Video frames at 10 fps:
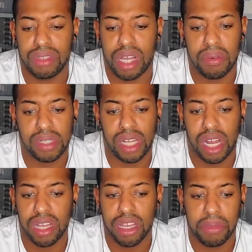That was
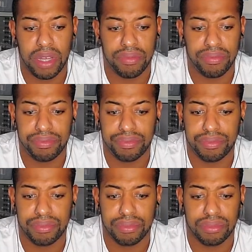not a human.
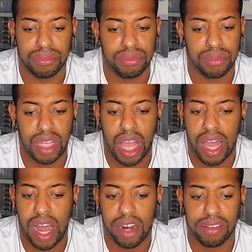
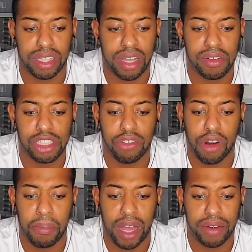And I don't think that was a
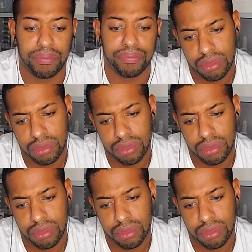robot.